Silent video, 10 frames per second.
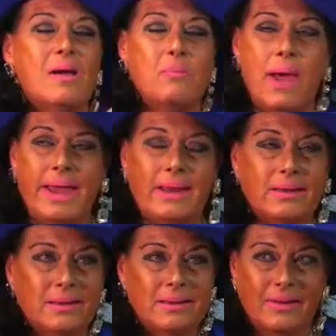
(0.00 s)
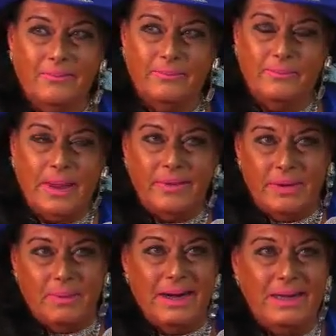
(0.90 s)
But the
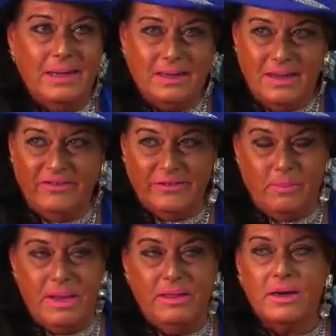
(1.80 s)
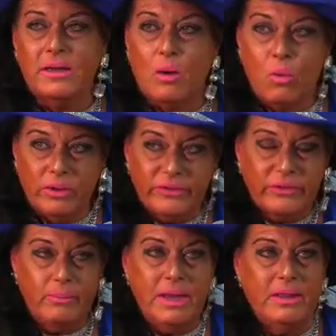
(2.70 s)
everybody that needs to be there, that wants
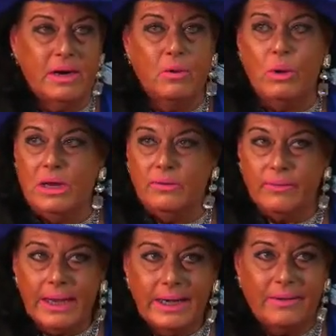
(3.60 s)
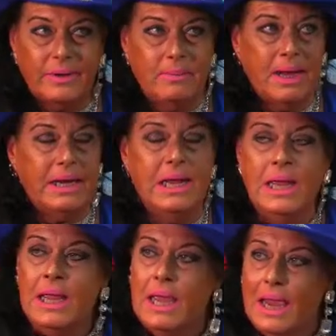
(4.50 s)
to be there, we invite everybody.
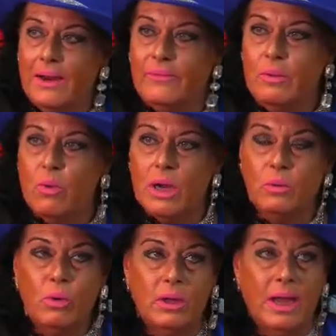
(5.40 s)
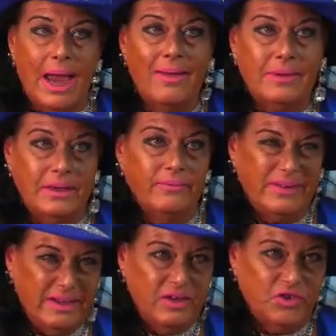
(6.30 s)
Everyone will have an
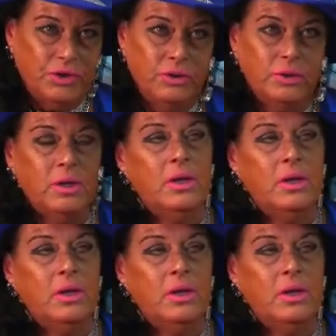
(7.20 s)
invitation.